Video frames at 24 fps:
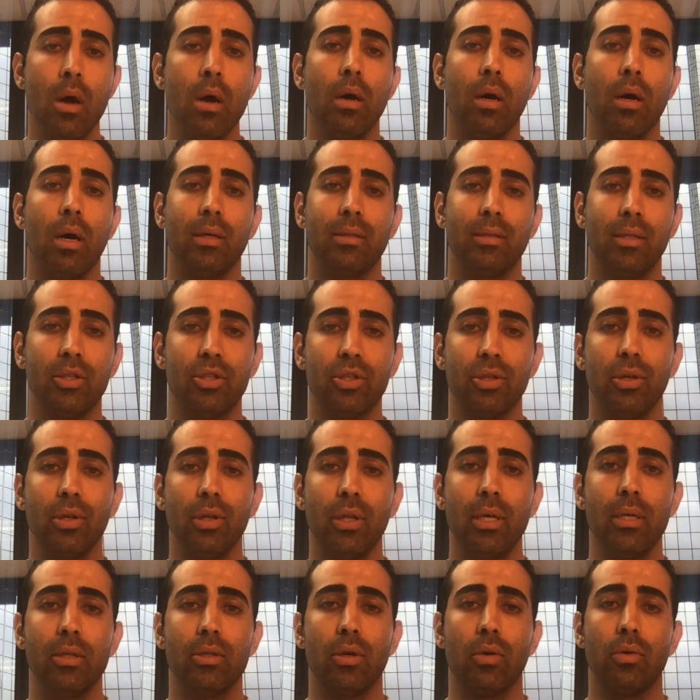
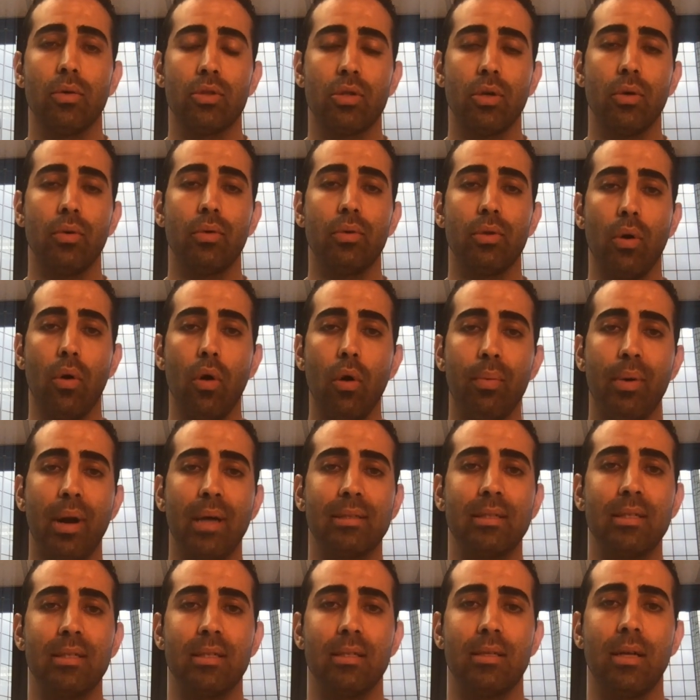Additionally, so the whole
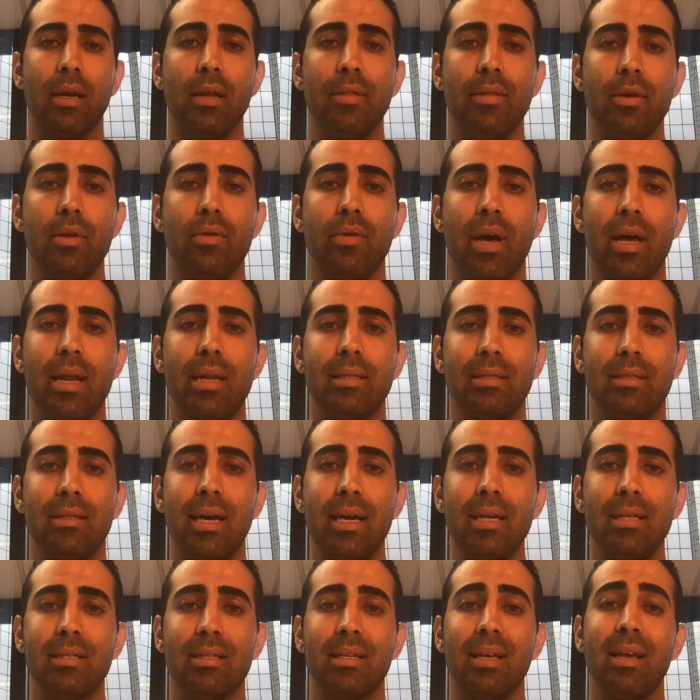process is done in the United
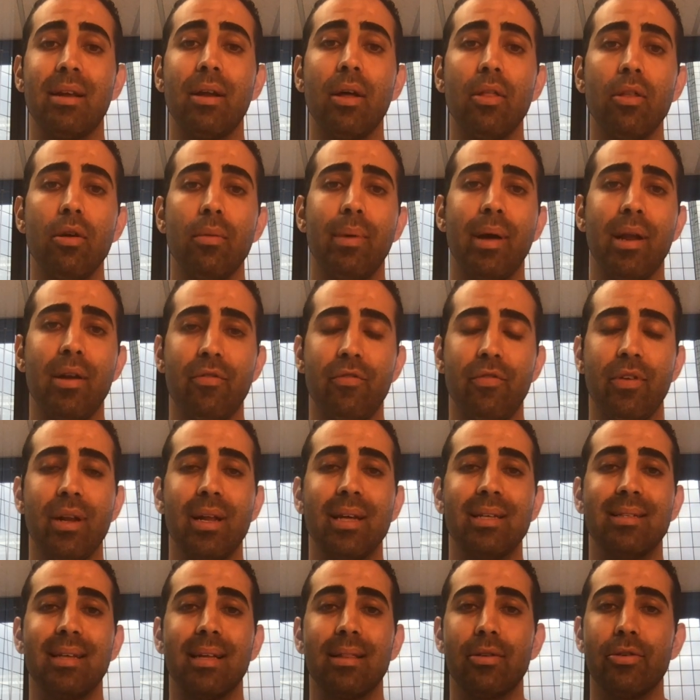States. Another benefit
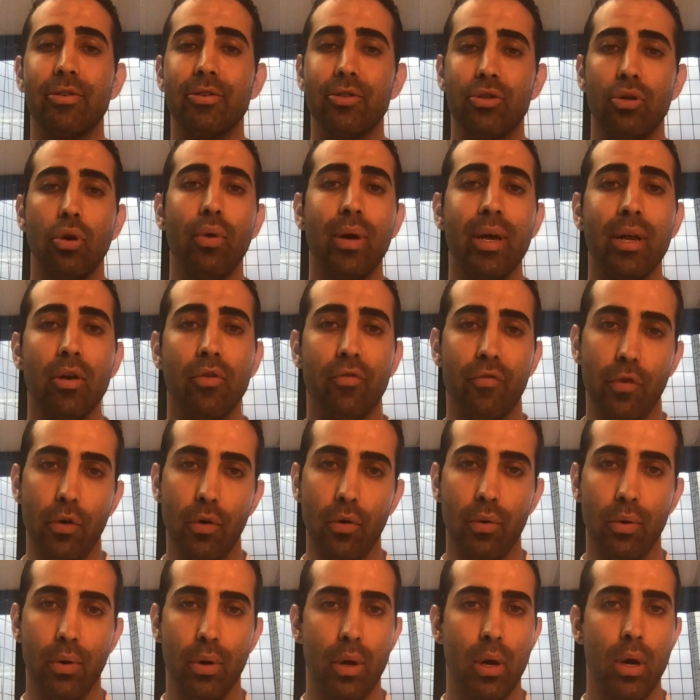is that there's no interview.
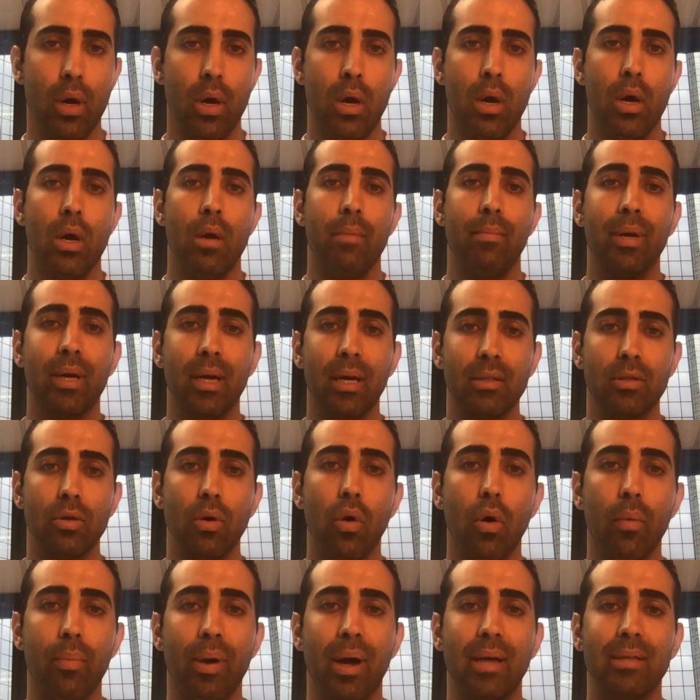Because the
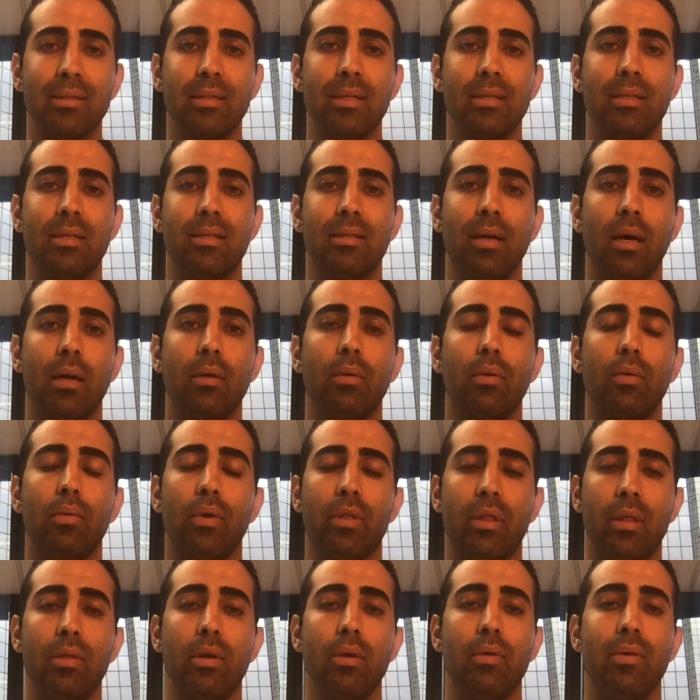whole process is done
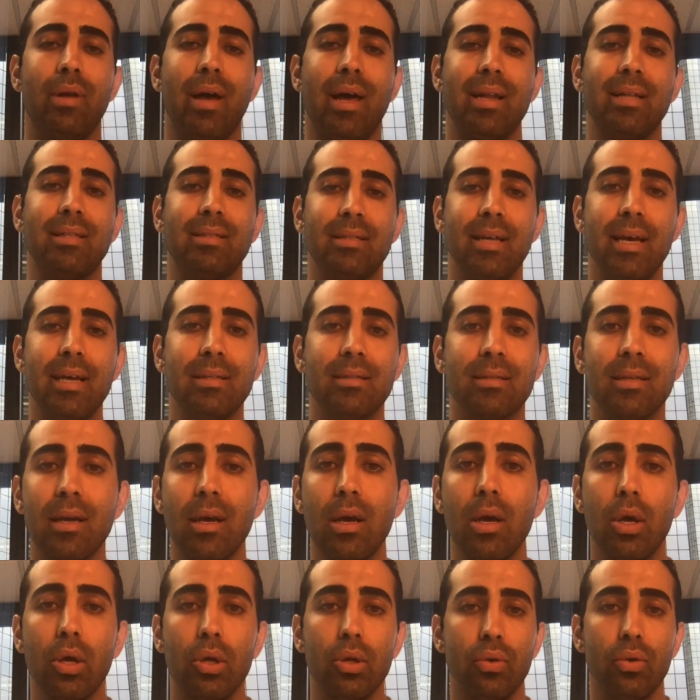within the United States,
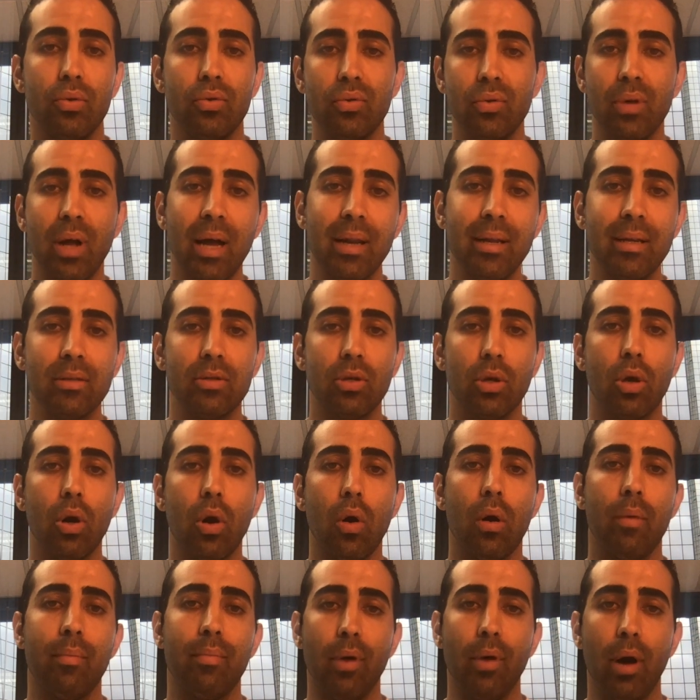you do not need to go
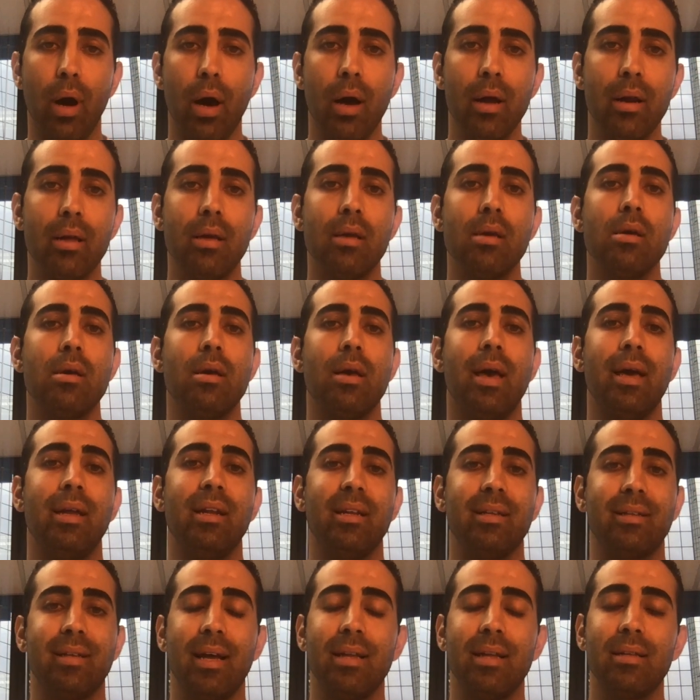abroad and
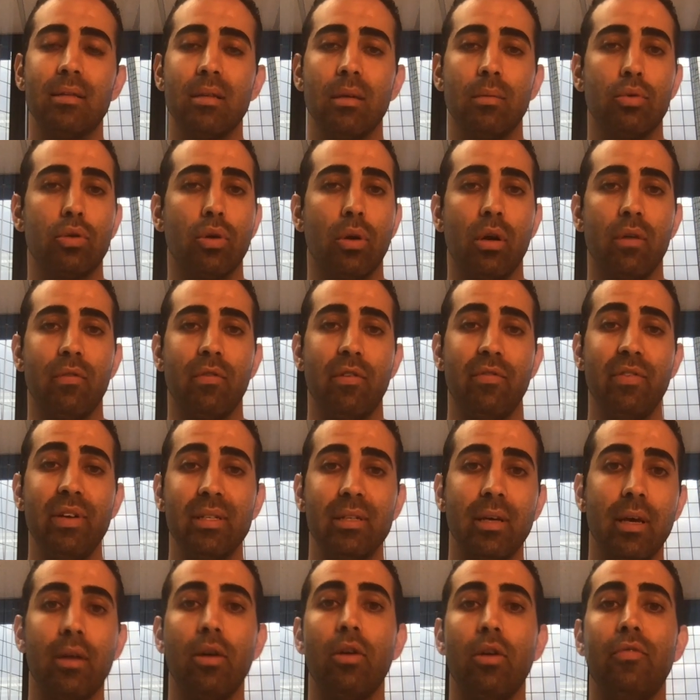attend some sort of a
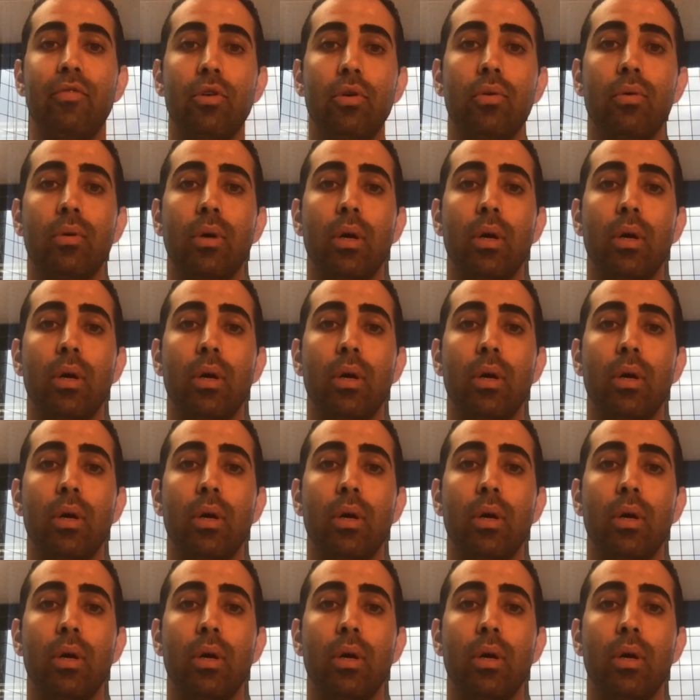visa interview.